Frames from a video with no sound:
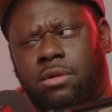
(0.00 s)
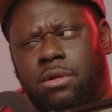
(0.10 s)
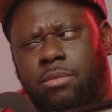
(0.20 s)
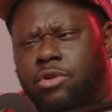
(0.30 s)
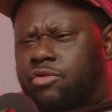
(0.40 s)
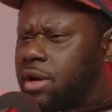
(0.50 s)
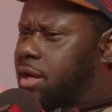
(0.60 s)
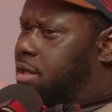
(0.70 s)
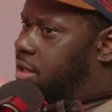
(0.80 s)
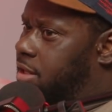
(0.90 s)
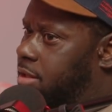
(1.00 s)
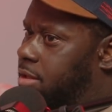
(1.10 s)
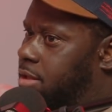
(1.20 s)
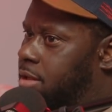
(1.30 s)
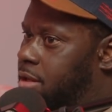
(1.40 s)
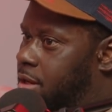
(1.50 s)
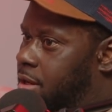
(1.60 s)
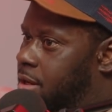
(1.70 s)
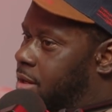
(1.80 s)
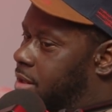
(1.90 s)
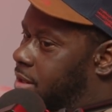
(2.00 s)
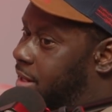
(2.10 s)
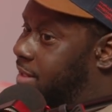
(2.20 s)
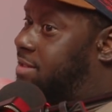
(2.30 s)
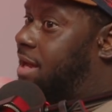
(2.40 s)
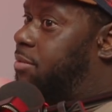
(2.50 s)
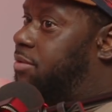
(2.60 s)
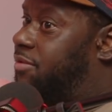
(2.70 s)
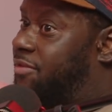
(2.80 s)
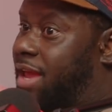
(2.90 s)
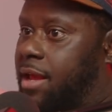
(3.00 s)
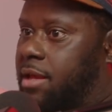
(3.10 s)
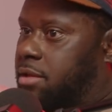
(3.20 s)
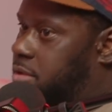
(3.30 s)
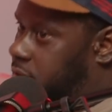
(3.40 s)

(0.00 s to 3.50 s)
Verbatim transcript: Let me try it again. Next stop was Vegas.